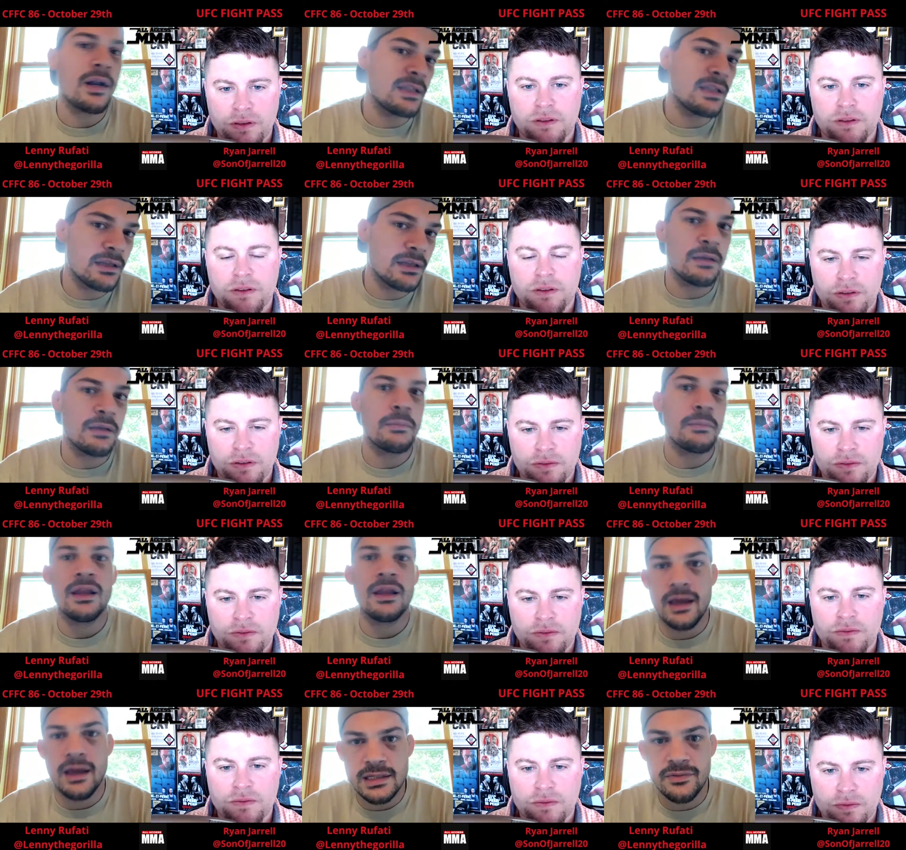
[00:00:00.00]
Speaker 1: what I did to my
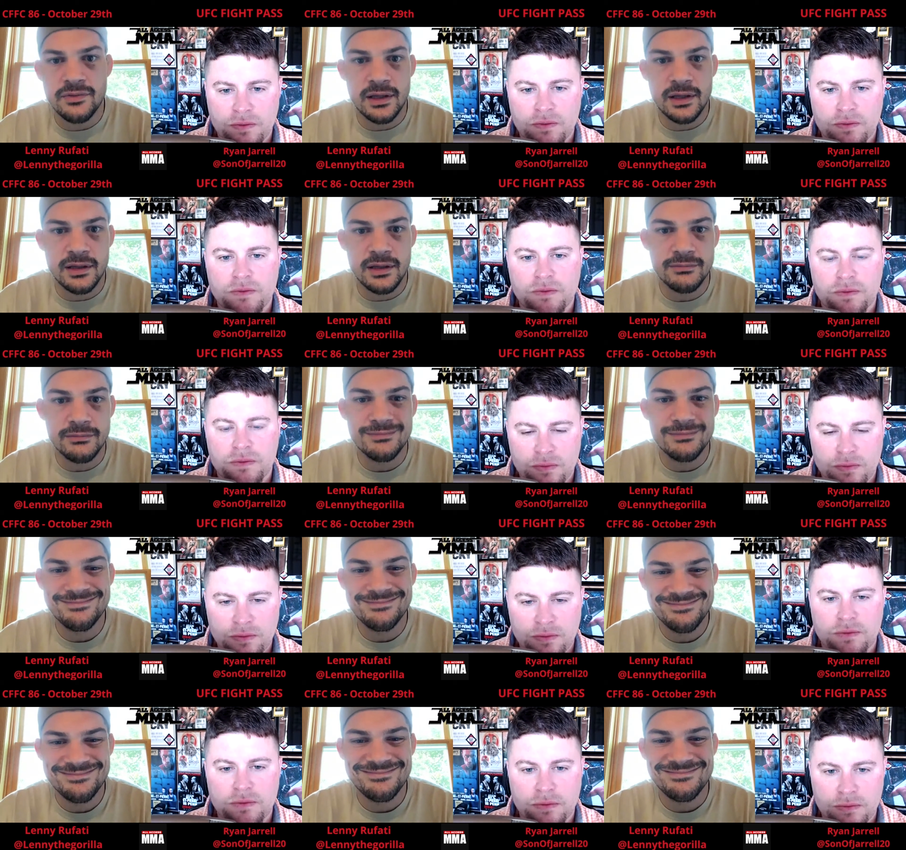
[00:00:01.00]
last victim.
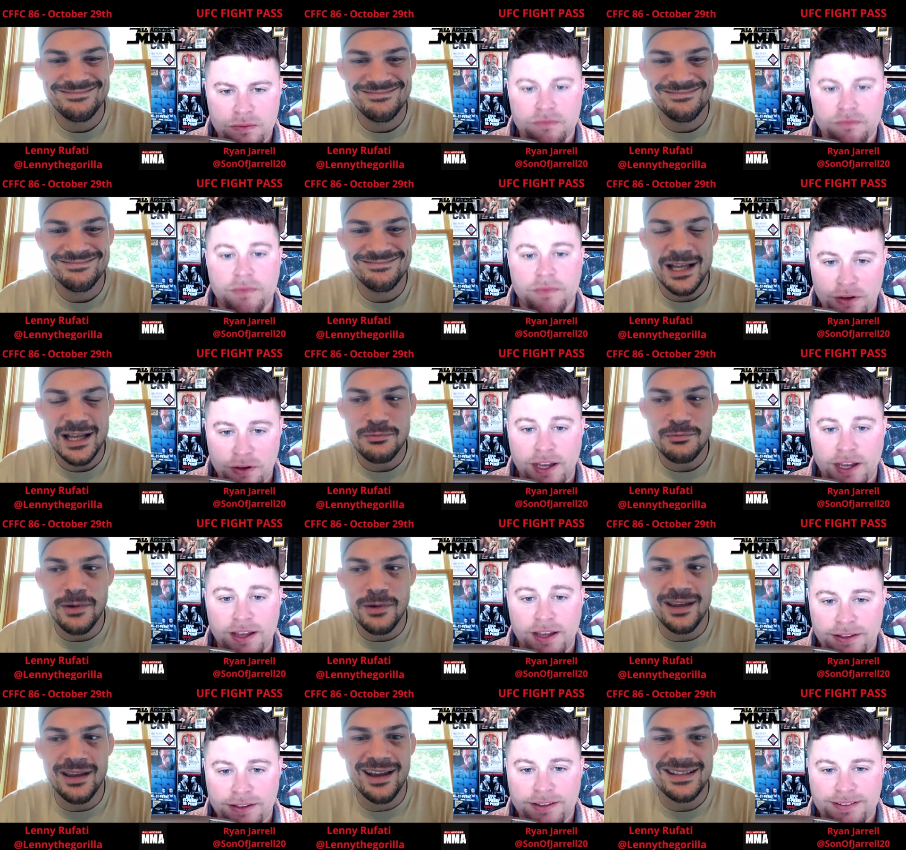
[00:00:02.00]
Okay.
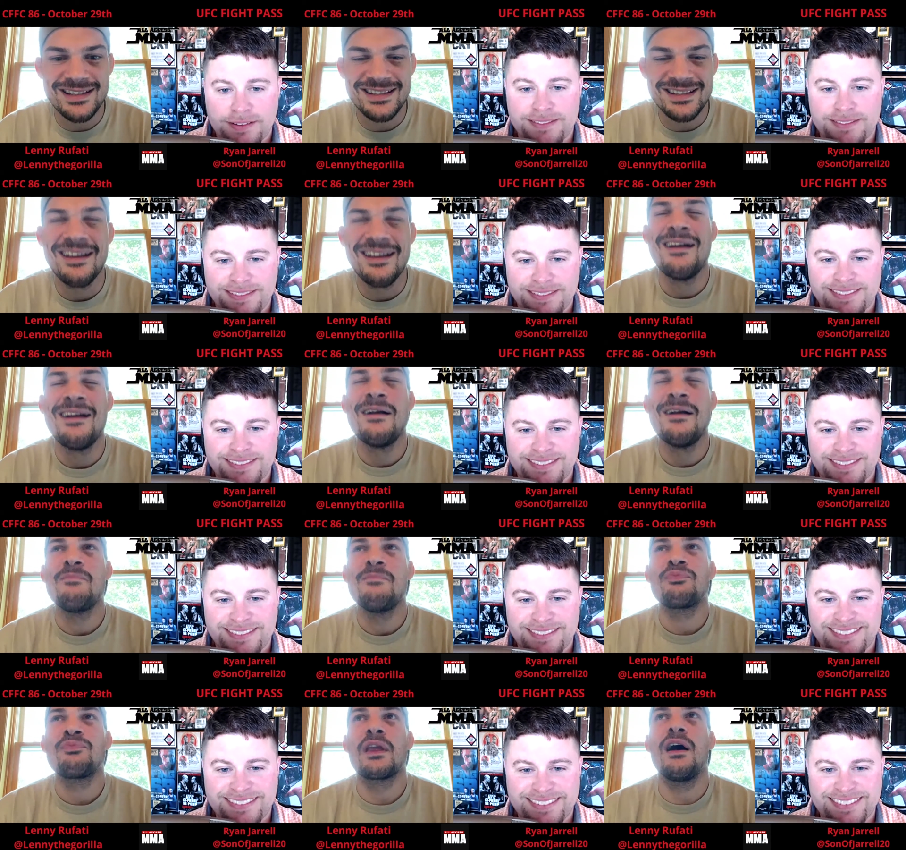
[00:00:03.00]

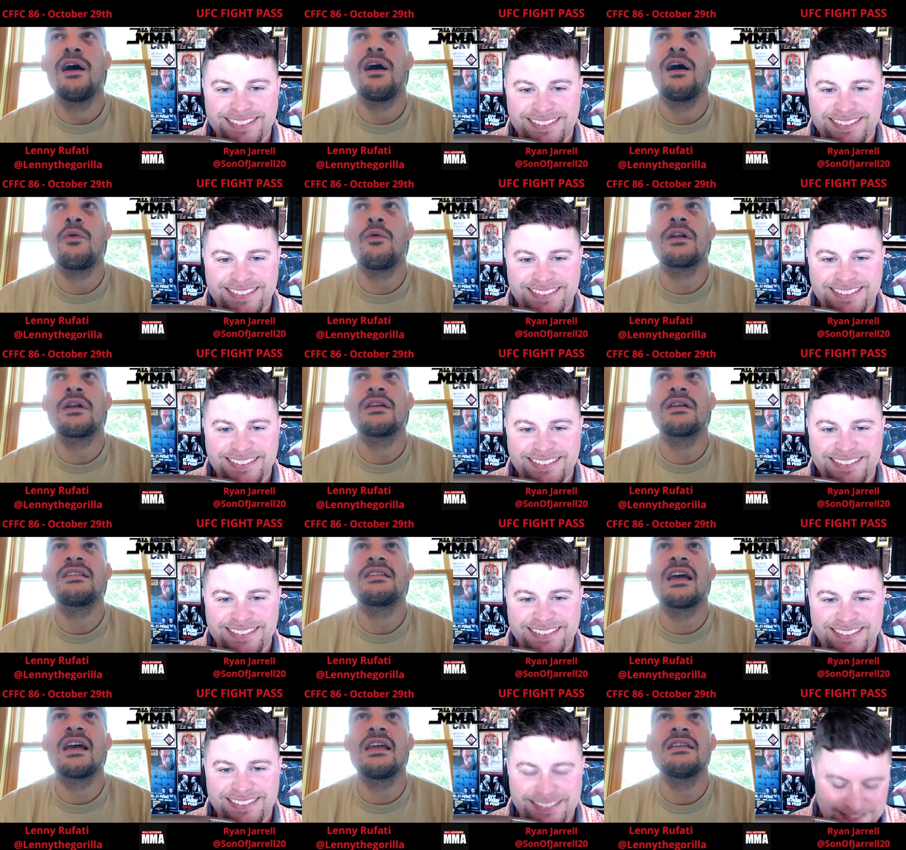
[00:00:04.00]
Uh, I wanted to
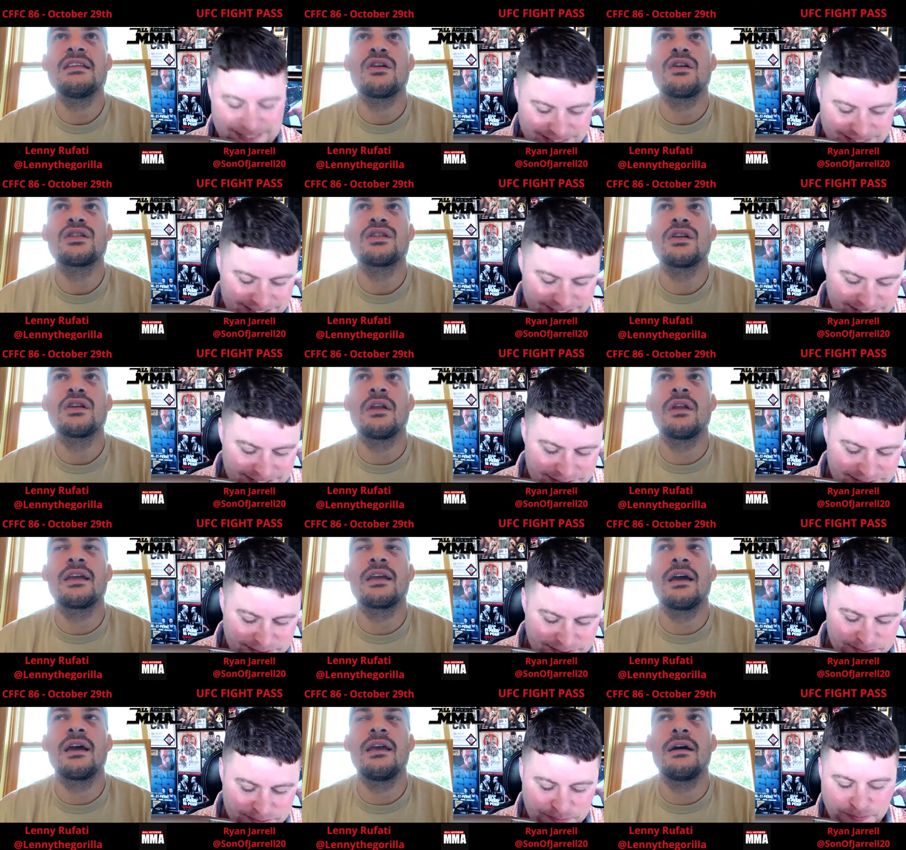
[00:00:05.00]
say he's also like
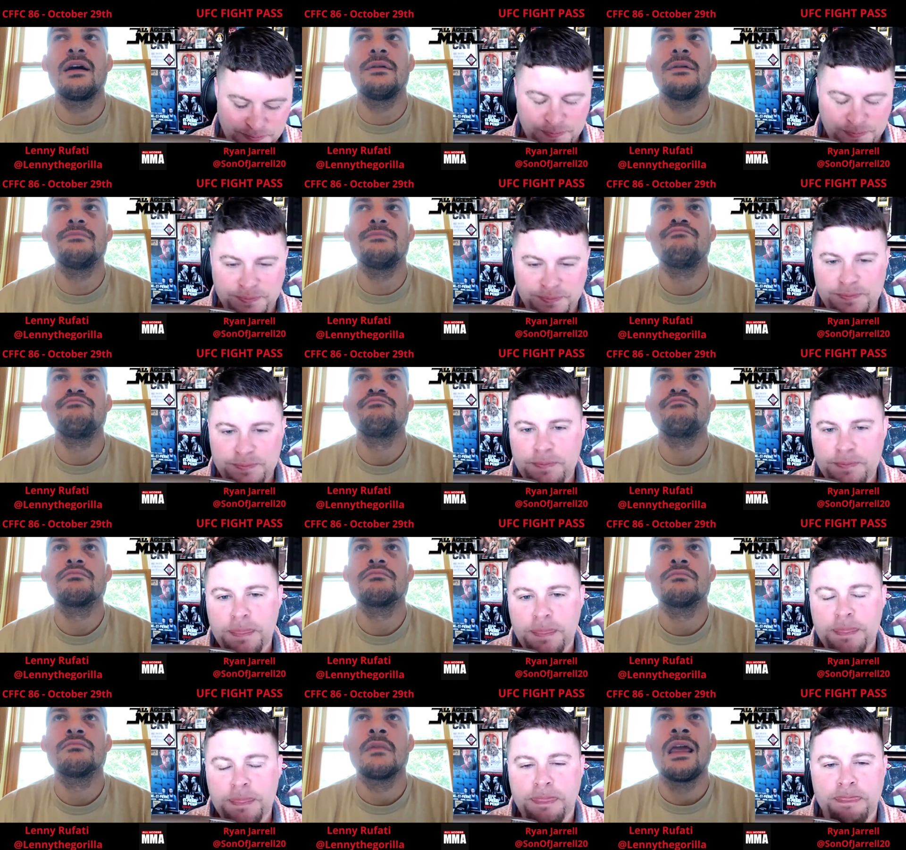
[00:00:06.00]
a. Um,
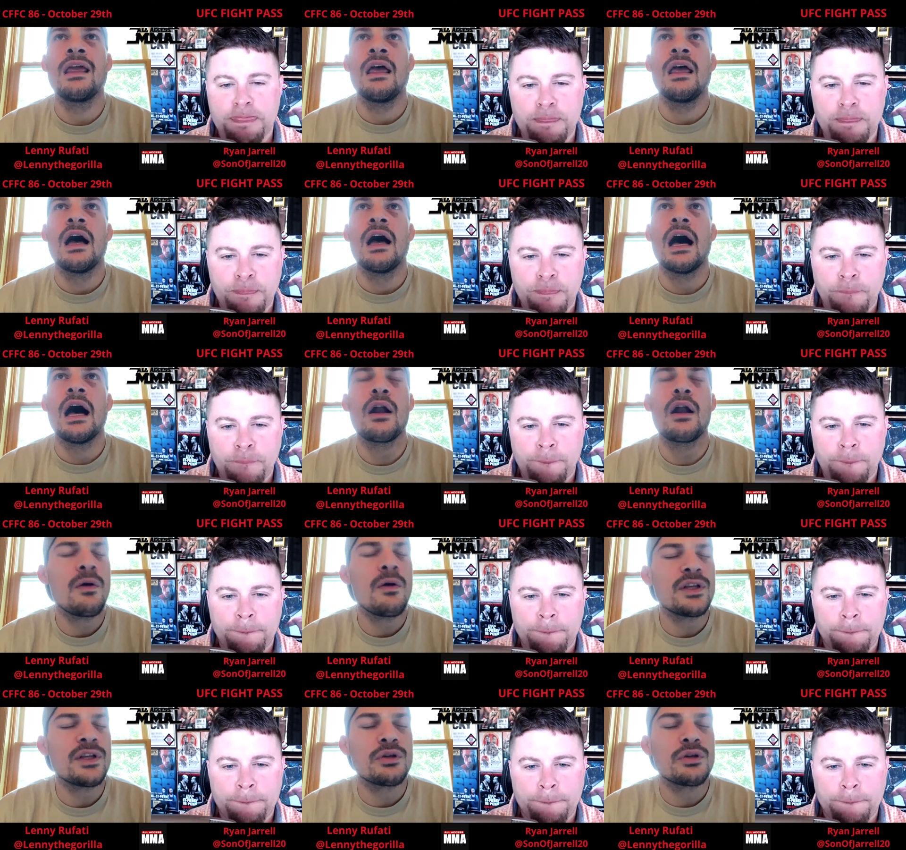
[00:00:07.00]
I don't know if he